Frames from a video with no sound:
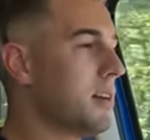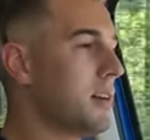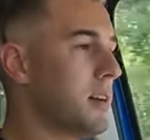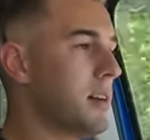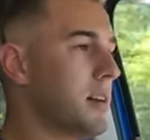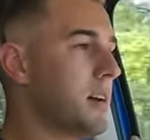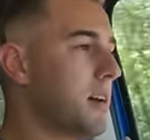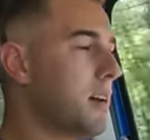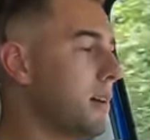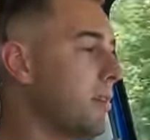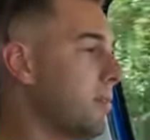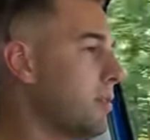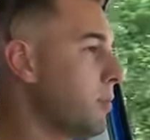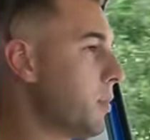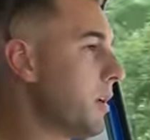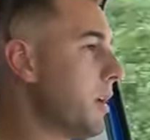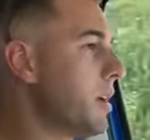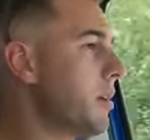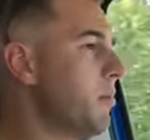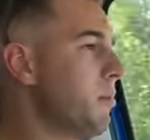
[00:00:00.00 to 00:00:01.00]
uh,
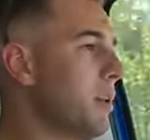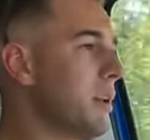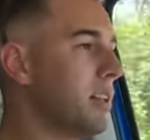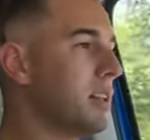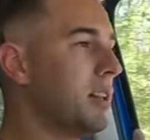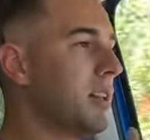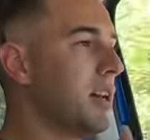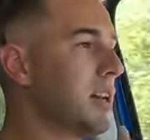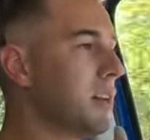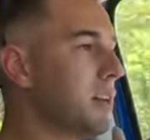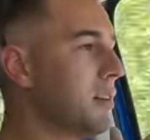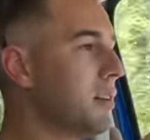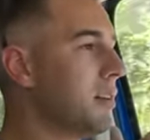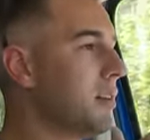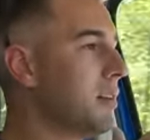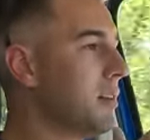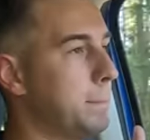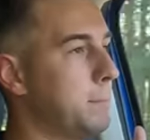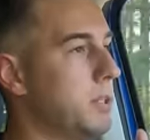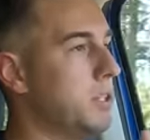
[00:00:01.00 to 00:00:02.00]
spray and bed
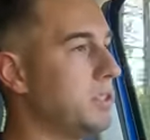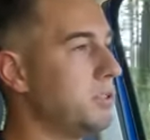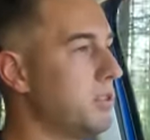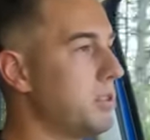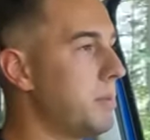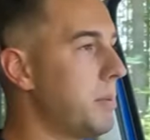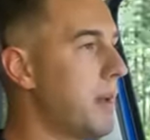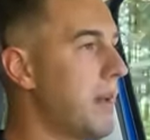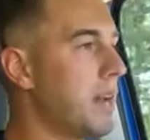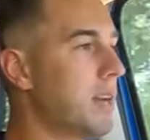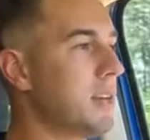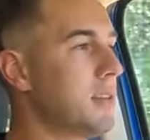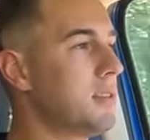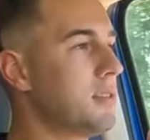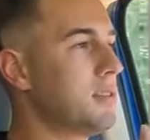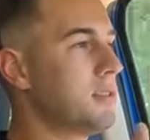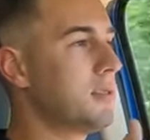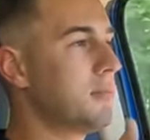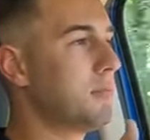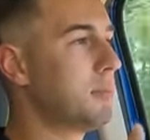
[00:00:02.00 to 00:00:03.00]
liner, luxury
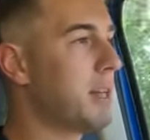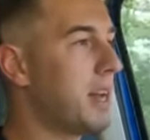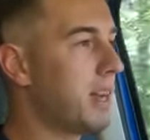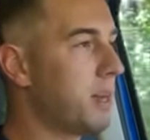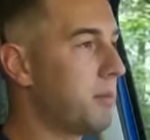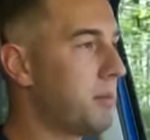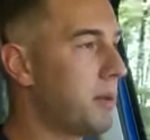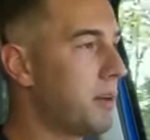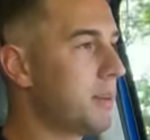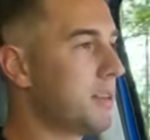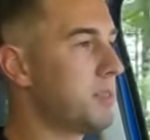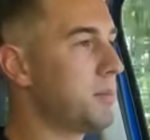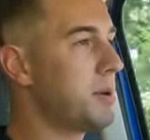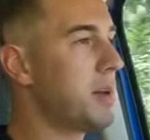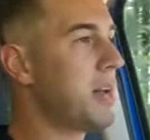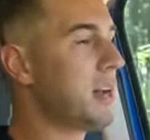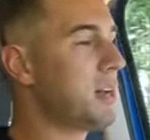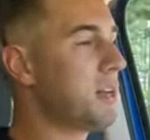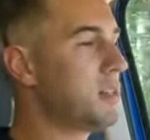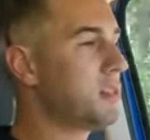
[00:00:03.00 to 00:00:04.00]
package, black appearance
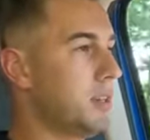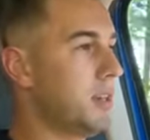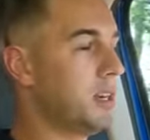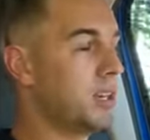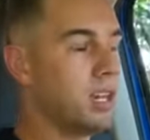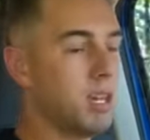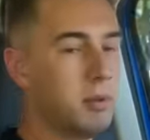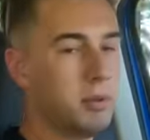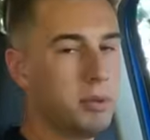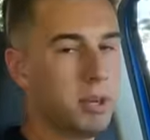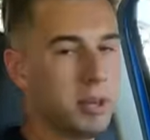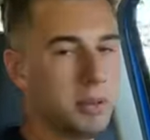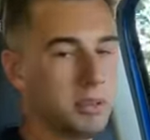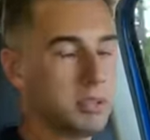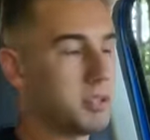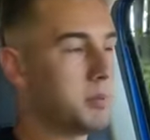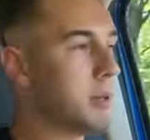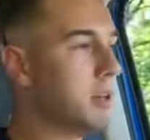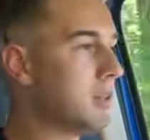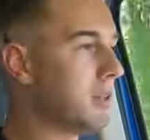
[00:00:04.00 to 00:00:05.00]
package, and a couple of other
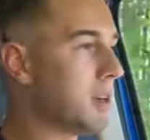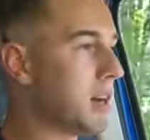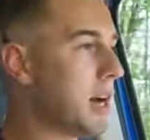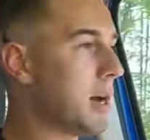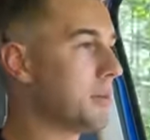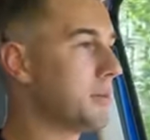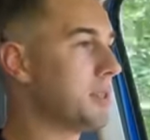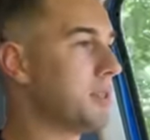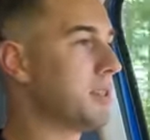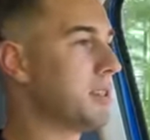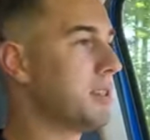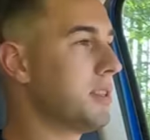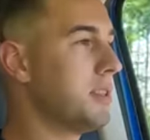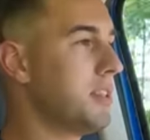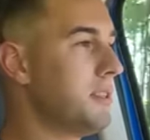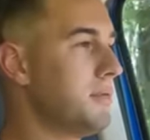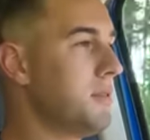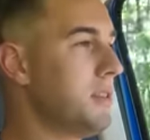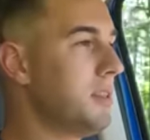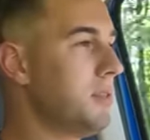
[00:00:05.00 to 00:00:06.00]
smaller options,
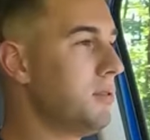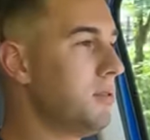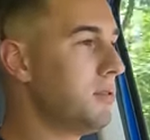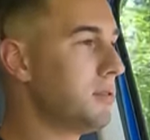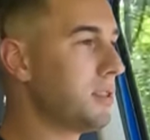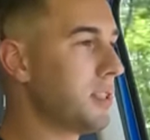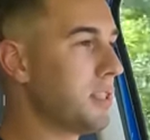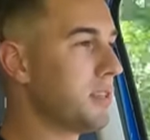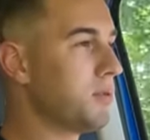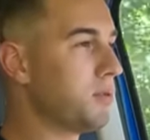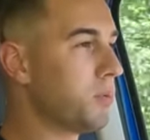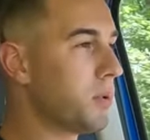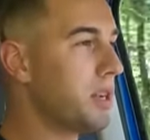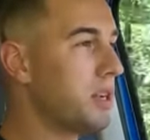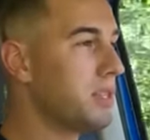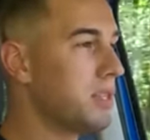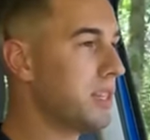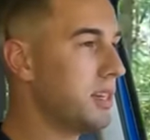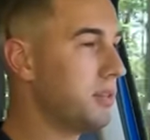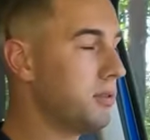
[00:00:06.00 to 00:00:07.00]
this vehicle did
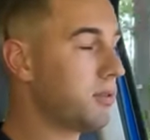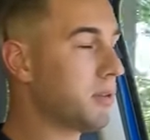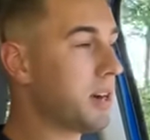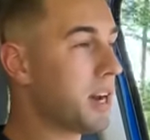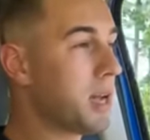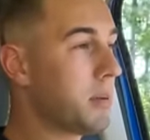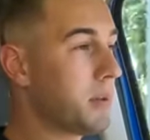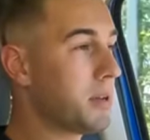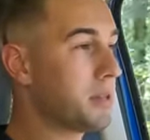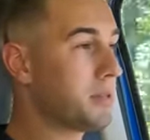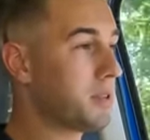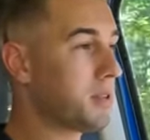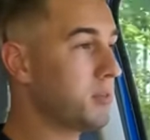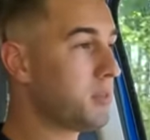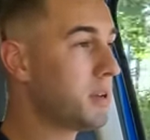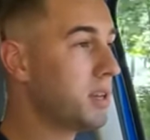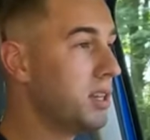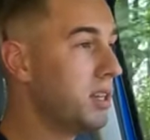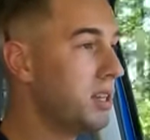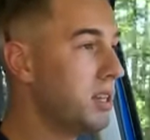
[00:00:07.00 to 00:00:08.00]
retail or
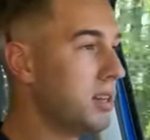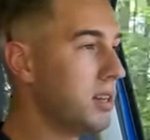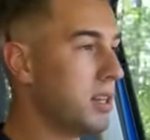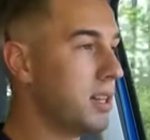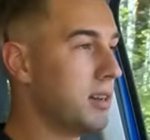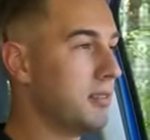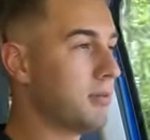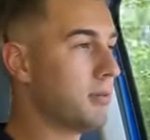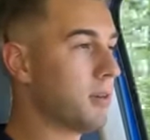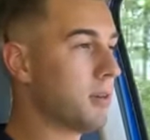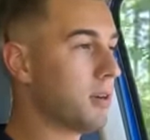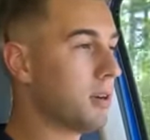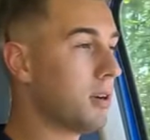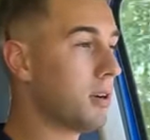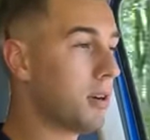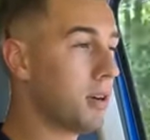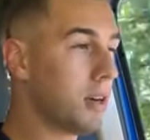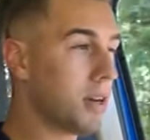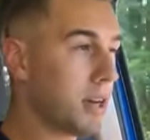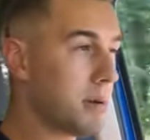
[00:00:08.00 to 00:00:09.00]
MSRP for
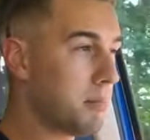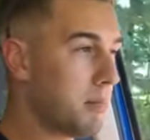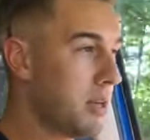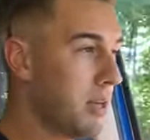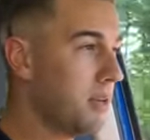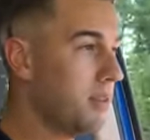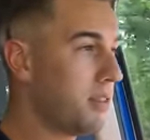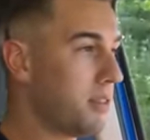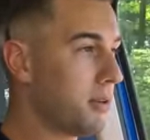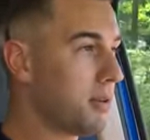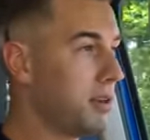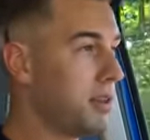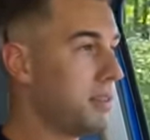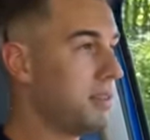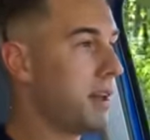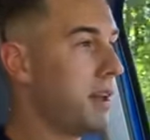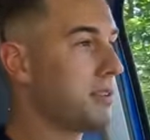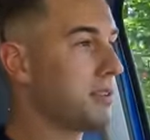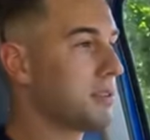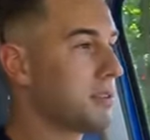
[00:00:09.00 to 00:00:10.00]
uh, mid $30,000,
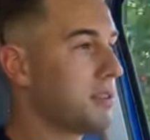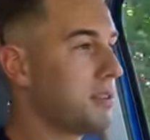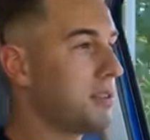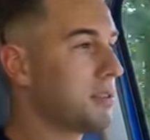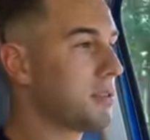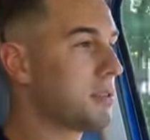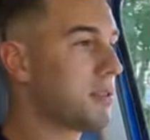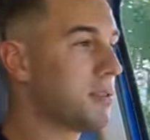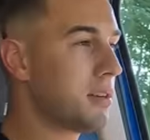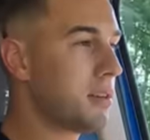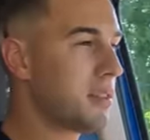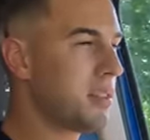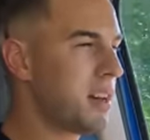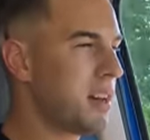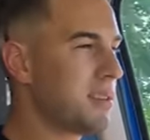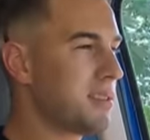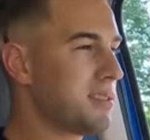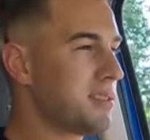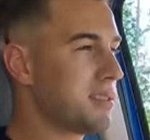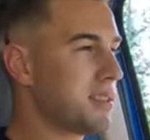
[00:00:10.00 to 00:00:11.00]

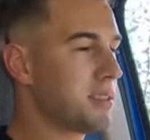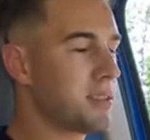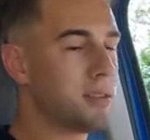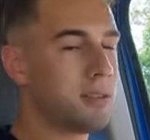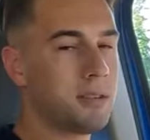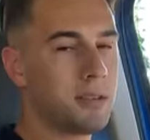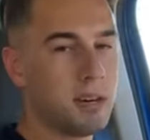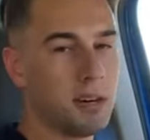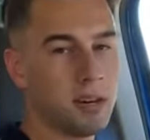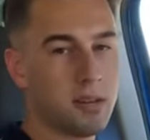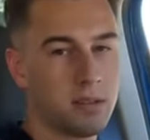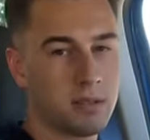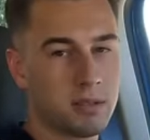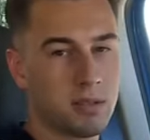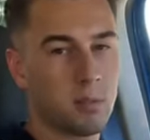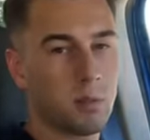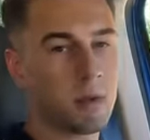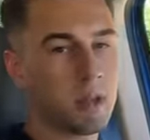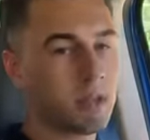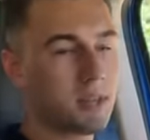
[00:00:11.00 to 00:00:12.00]
$30,600
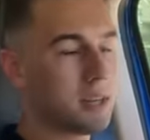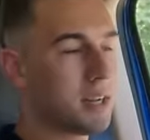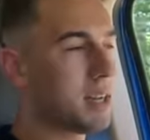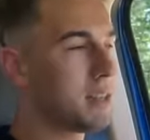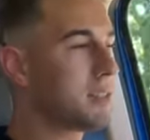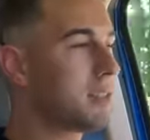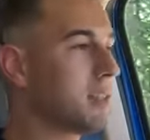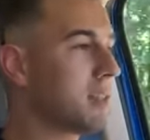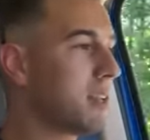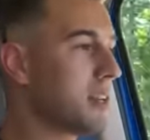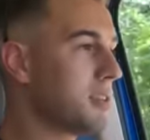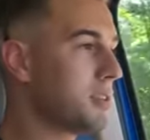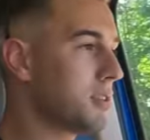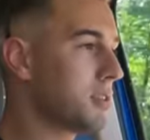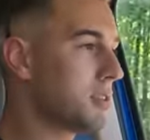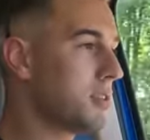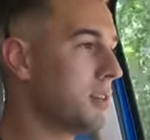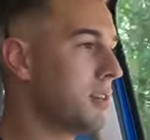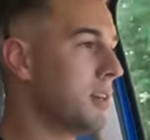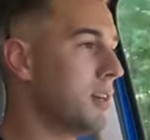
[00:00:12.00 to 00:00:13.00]
with
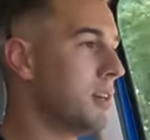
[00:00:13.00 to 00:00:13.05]
destination.